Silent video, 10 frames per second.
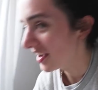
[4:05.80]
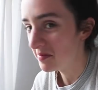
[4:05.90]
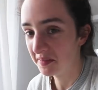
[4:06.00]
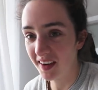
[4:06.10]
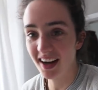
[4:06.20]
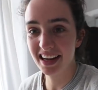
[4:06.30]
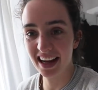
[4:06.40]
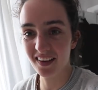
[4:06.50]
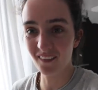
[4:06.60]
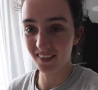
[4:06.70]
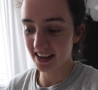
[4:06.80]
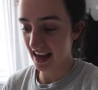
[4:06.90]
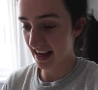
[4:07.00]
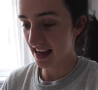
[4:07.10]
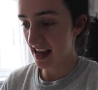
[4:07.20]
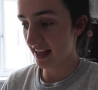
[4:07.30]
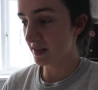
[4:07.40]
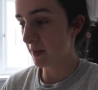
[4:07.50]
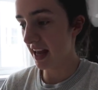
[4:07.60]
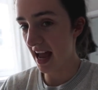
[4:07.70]
I've been working all day.
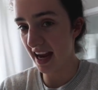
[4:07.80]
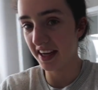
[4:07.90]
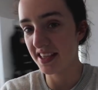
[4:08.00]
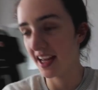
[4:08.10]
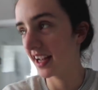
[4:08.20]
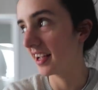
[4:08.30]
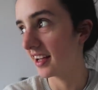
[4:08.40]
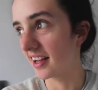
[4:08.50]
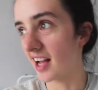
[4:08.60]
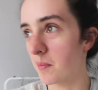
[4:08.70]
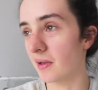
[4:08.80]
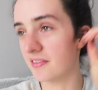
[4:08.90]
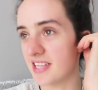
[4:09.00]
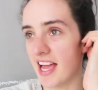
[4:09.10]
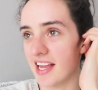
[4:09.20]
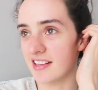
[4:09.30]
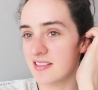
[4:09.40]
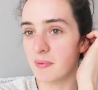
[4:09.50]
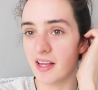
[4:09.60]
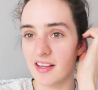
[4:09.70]
It's been a hectic couple of
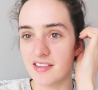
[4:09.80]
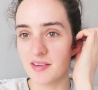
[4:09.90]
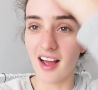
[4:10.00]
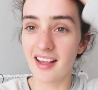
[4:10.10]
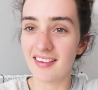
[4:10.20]
days because